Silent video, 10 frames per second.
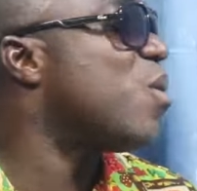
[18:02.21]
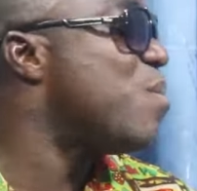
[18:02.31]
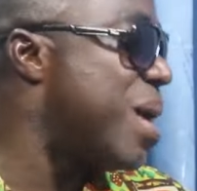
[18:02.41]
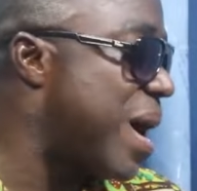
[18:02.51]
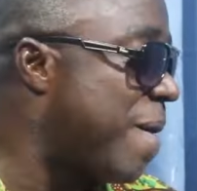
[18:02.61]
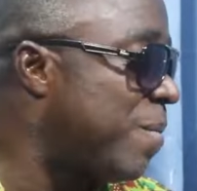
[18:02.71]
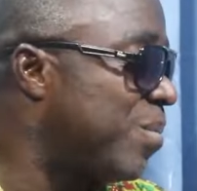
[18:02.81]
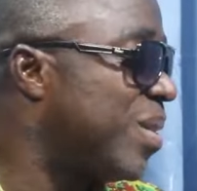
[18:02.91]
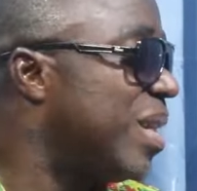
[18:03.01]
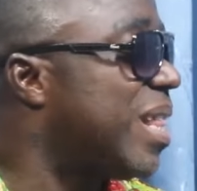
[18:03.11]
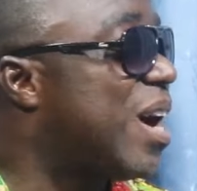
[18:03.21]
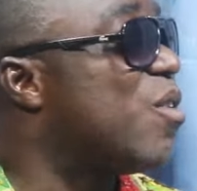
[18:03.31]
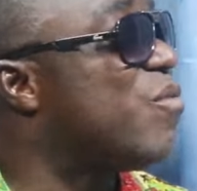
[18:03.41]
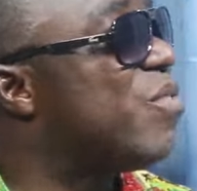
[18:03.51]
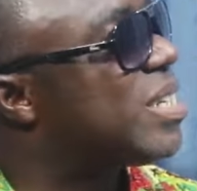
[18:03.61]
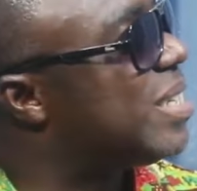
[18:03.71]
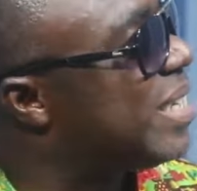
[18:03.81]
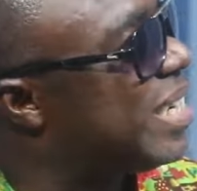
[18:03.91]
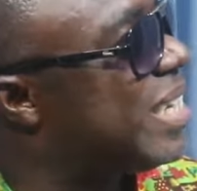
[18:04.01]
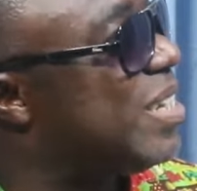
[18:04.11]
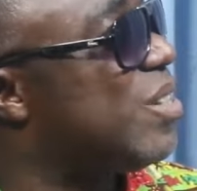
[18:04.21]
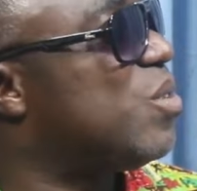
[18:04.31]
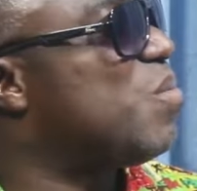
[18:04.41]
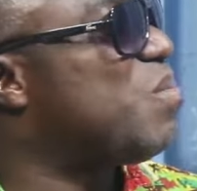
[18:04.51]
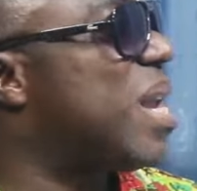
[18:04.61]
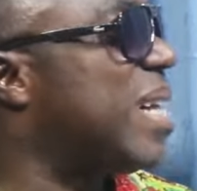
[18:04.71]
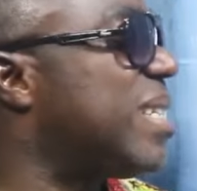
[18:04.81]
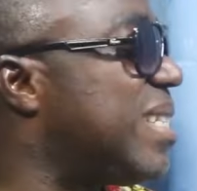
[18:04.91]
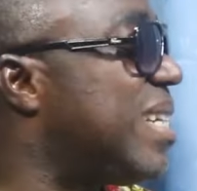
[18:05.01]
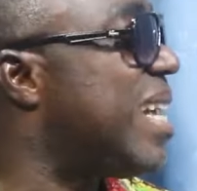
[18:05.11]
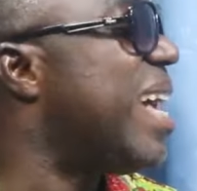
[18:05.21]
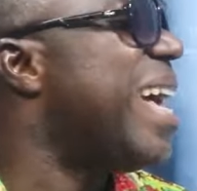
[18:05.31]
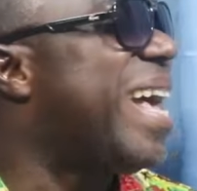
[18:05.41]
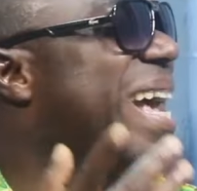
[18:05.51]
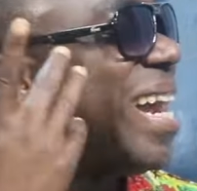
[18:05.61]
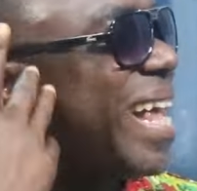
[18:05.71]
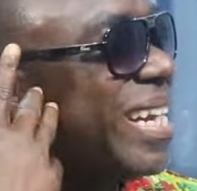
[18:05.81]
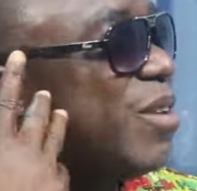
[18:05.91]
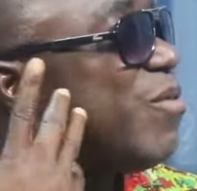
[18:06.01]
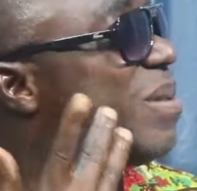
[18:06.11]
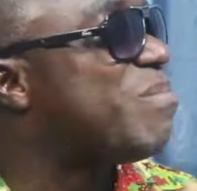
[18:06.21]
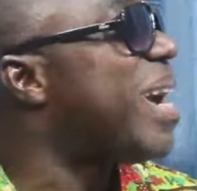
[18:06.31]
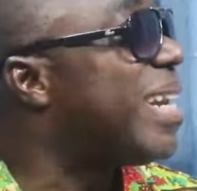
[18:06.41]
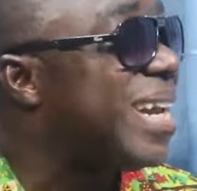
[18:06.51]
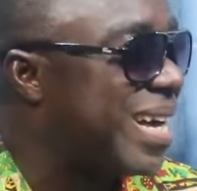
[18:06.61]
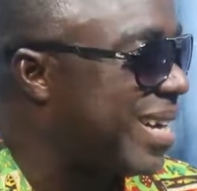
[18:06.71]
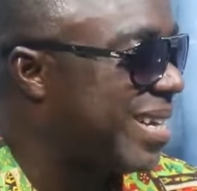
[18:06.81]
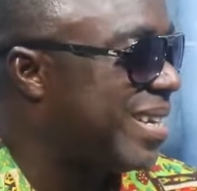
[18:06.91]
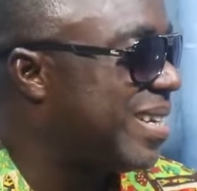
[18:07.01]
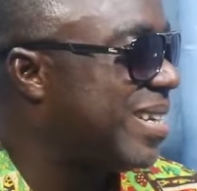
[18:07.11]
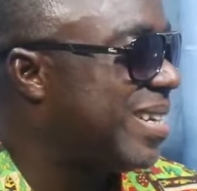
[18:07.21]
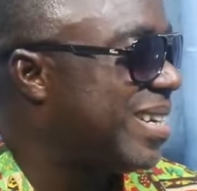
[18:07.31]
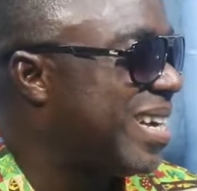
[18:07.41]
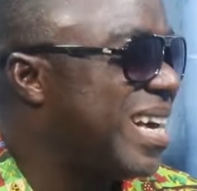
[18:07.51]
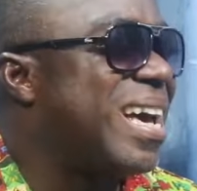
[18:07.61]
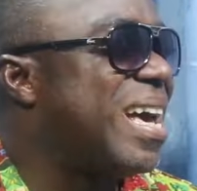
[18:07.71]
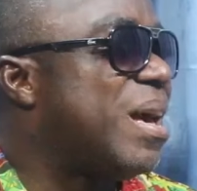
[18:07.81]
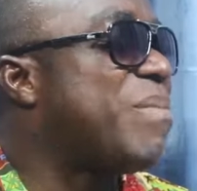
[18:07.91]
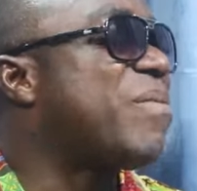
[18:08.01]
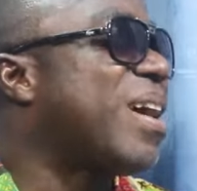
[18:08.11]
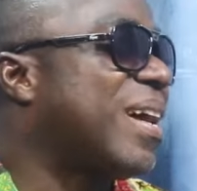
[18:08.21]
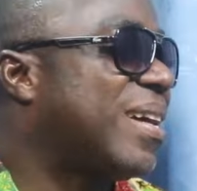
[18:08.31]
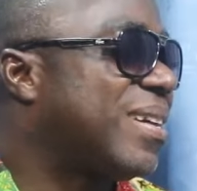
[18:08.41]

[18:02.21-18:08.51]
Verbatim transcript: Oba, now vision, nail, plans, and align it with minor. Ebefa.